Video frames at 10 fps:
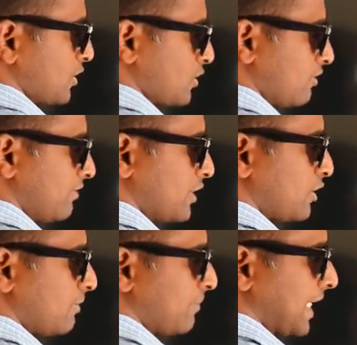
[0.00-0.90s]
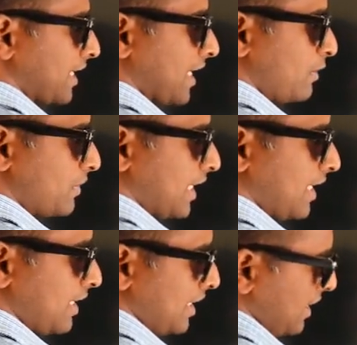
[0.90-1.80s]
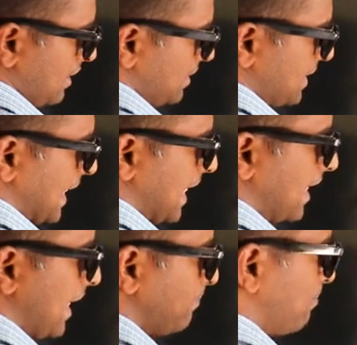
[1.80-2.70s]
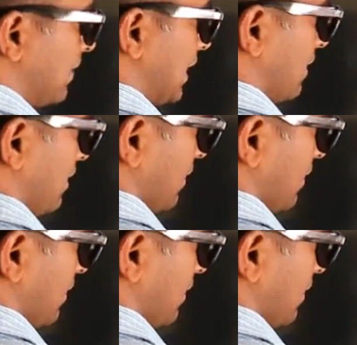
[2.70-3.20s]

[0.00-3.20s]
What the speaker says: So we should bring down the second number.